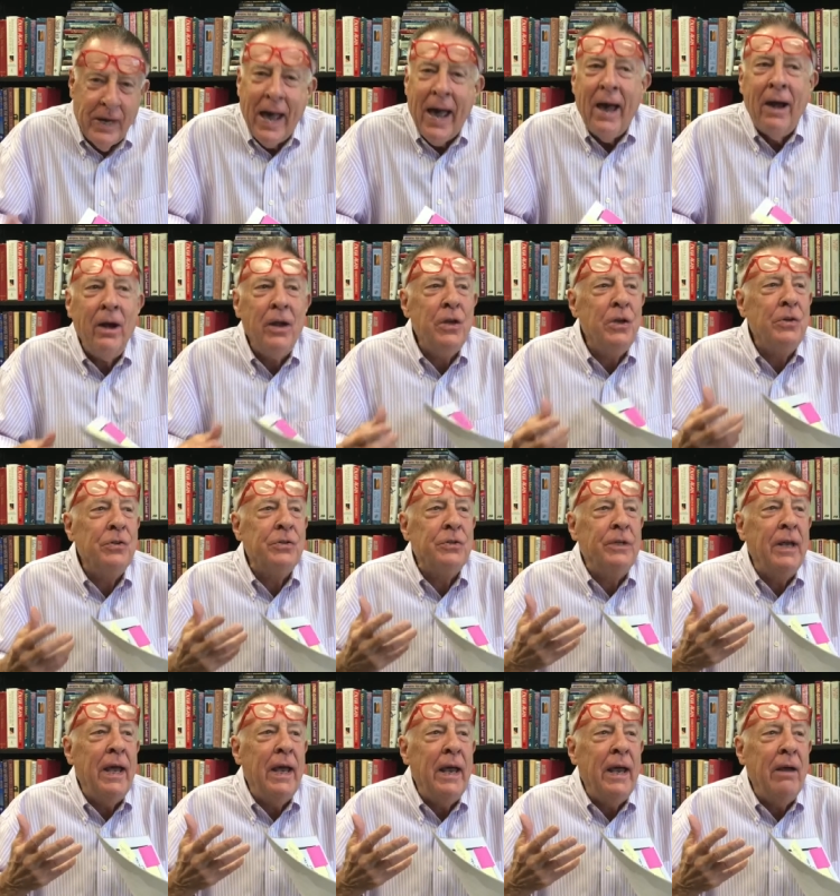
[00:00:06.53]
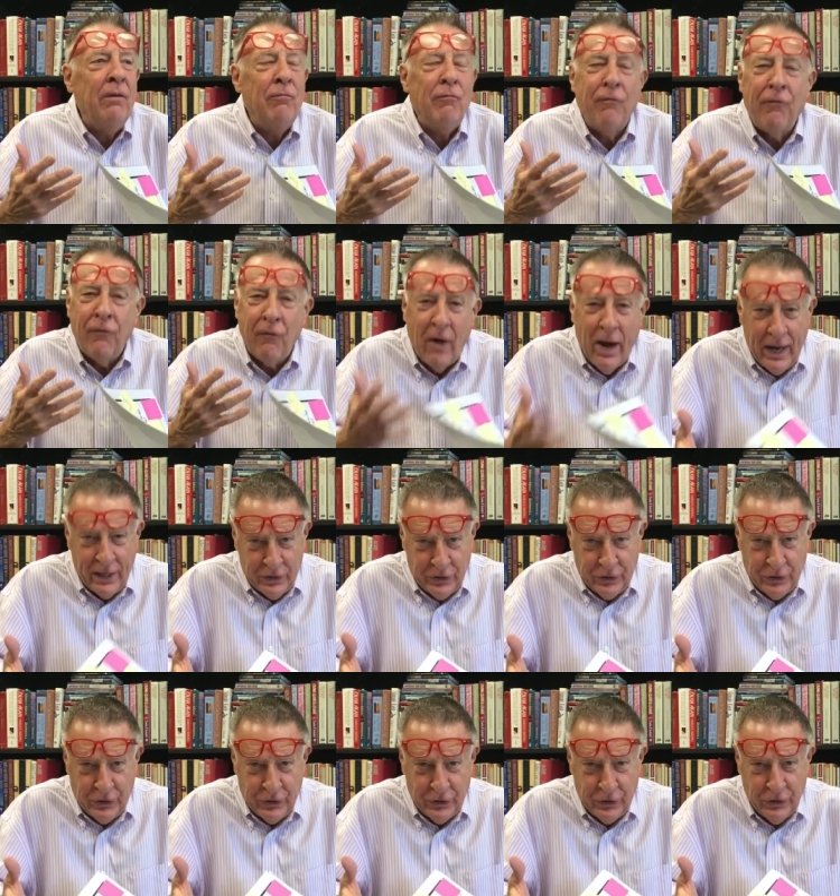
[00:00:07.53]
How do you stay
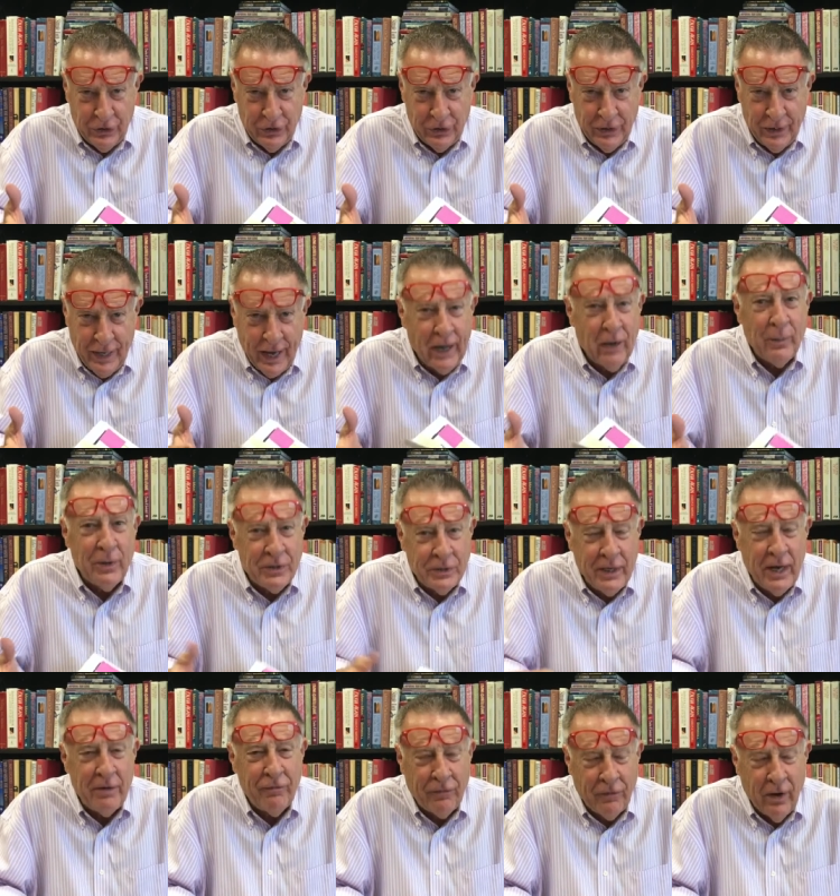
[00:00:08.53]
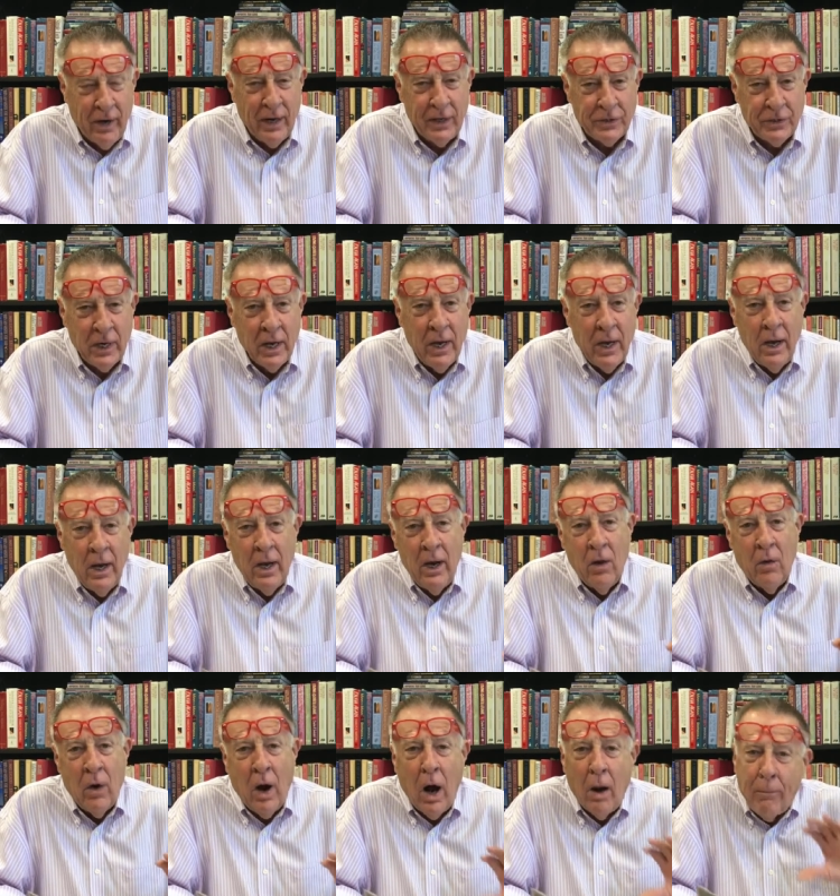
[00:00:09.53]
fresh? How do we stay fresh?
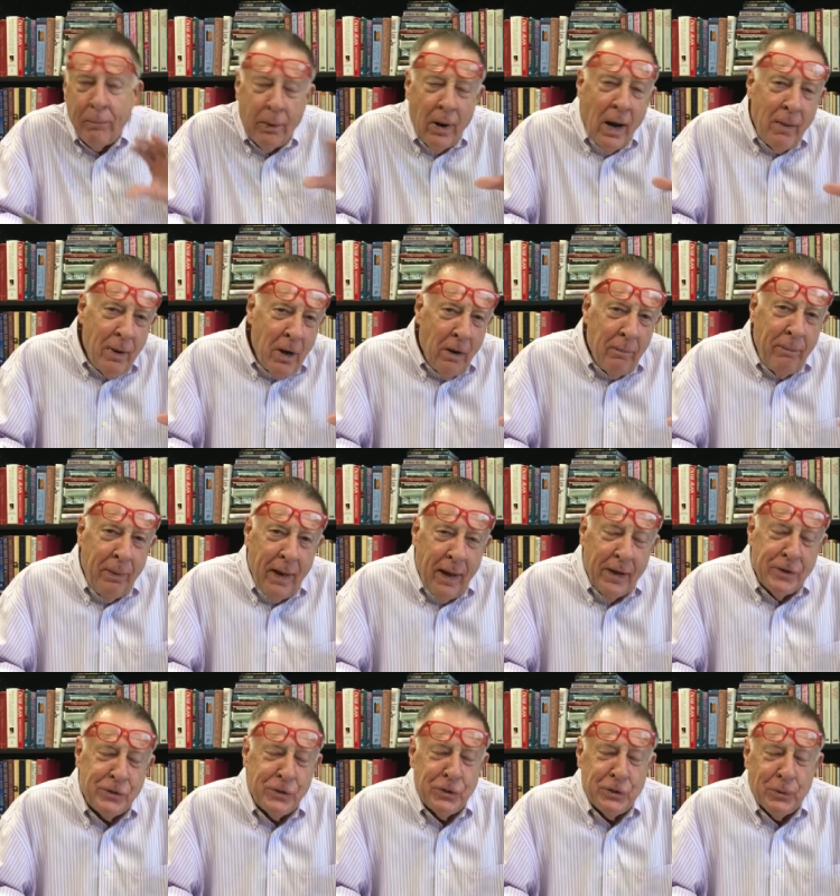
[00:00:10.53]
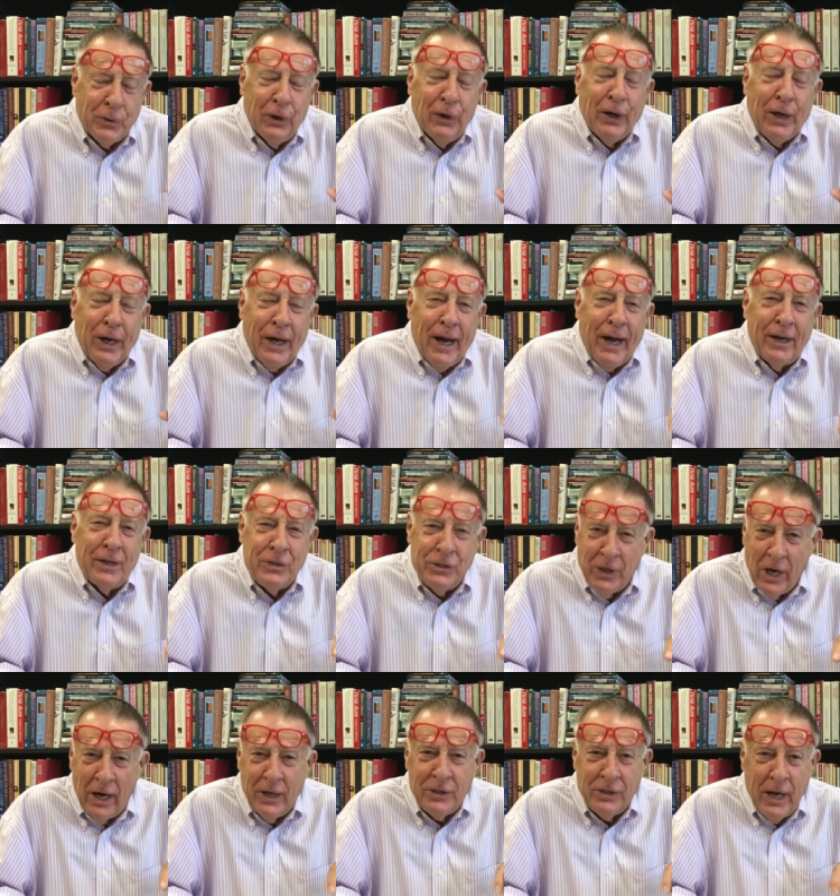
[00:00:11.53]
Our primary passage we're looking at is
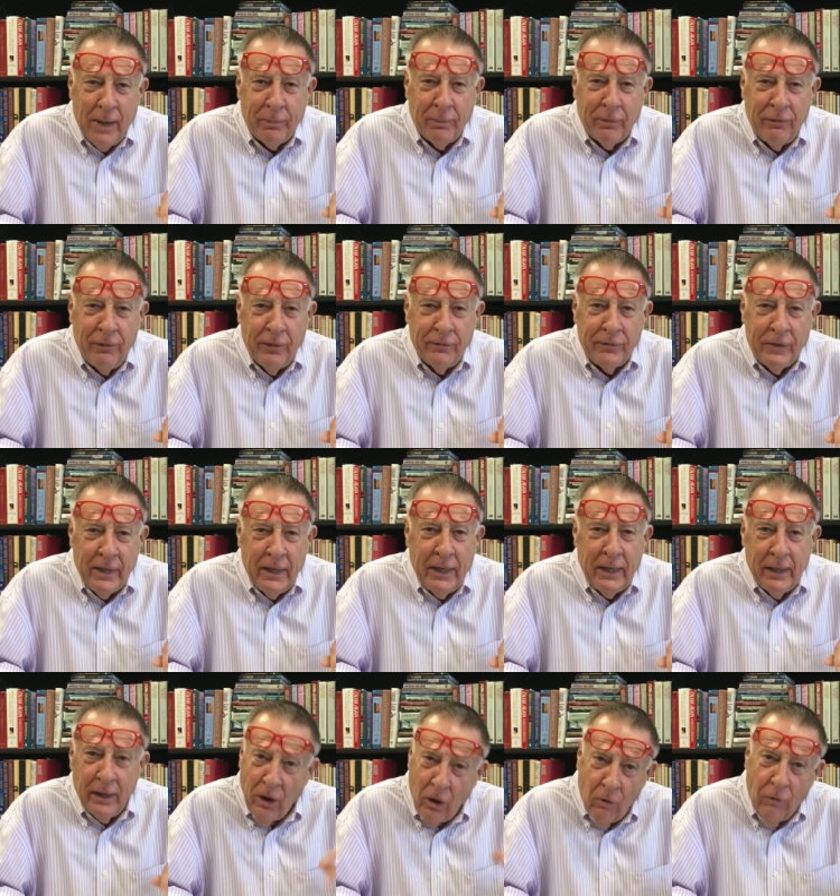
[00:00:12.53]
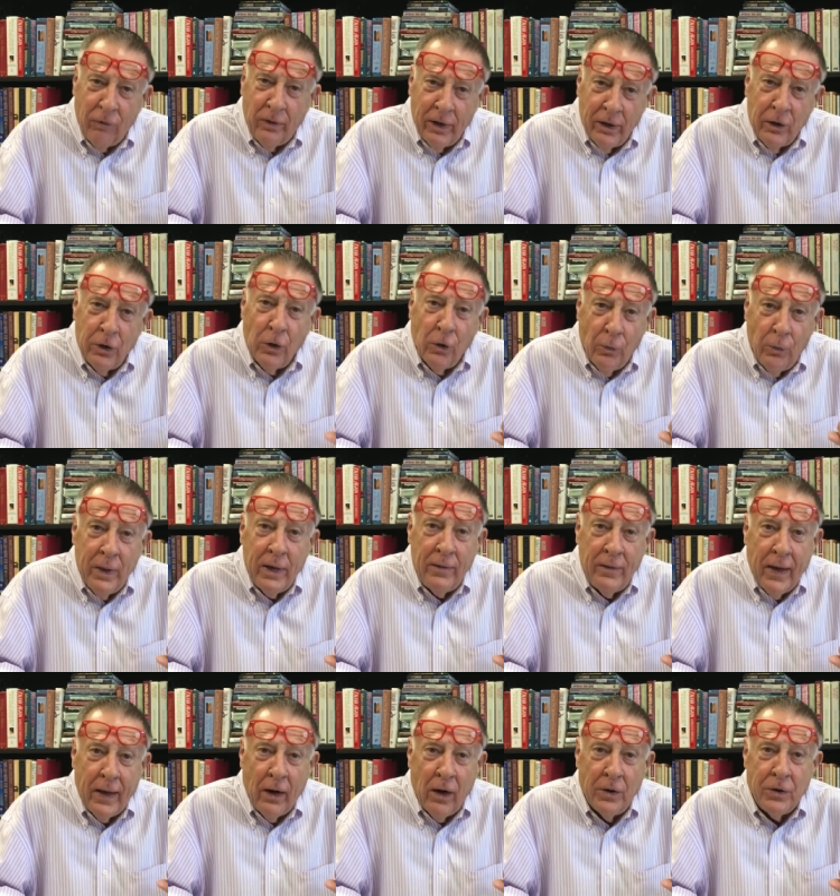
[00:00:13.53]
John chapter 15, and hopefully you'll read
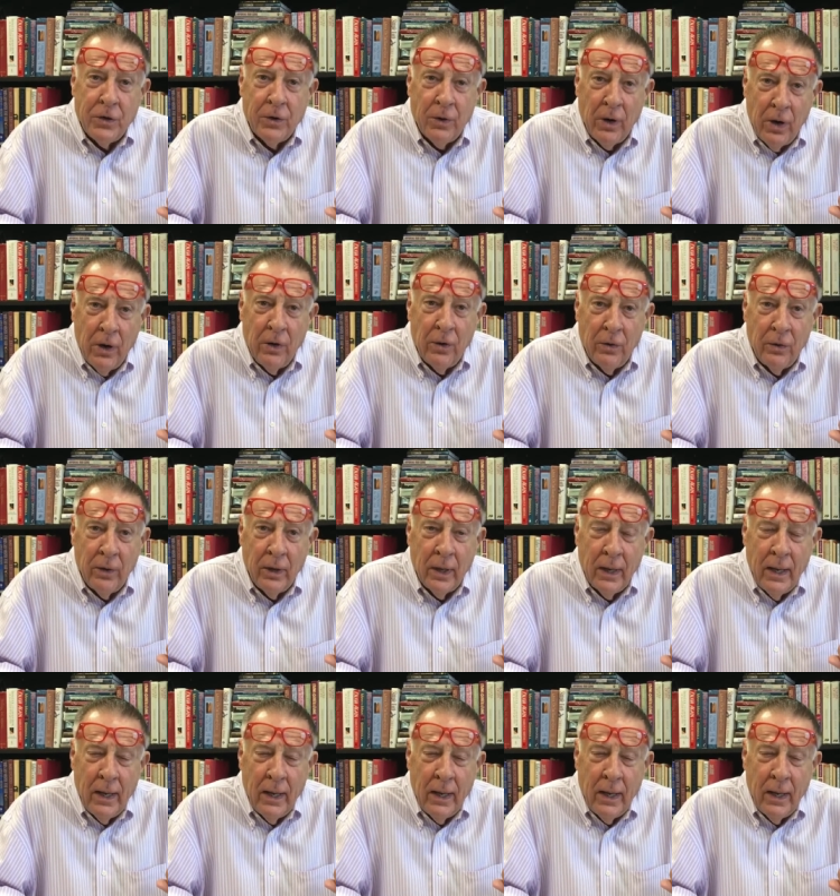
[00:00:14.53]
that on your own.